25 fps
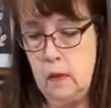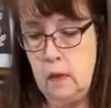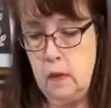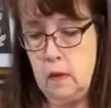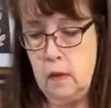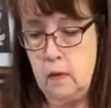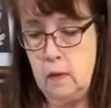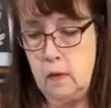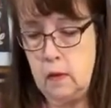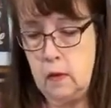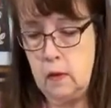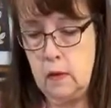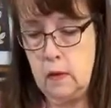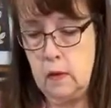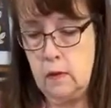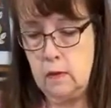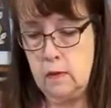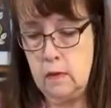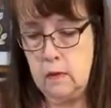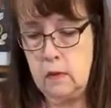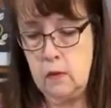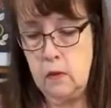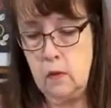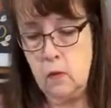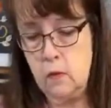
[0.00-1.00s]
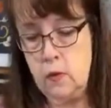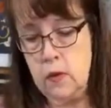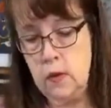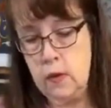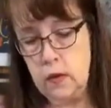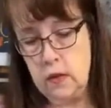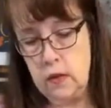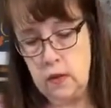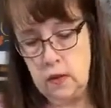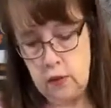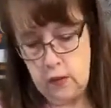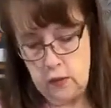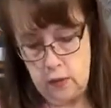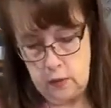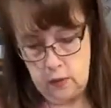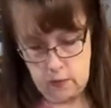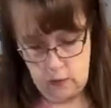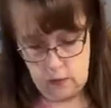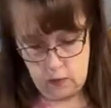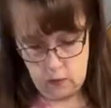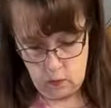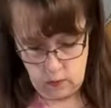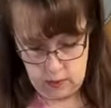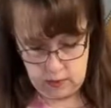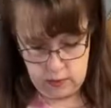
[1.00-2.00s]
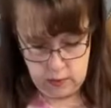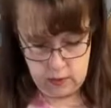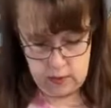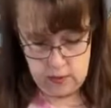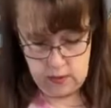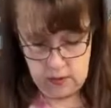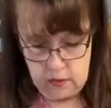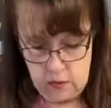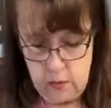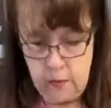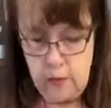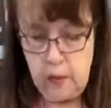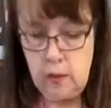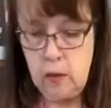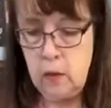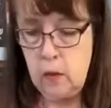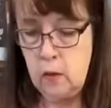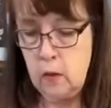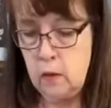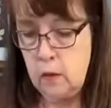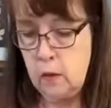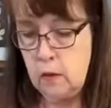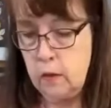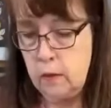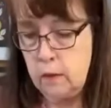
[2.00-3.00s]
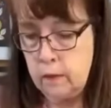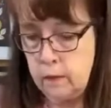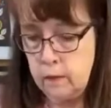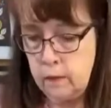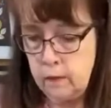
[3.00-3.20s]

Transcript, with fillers: buddy. Okay, so we're going to do an awareness bow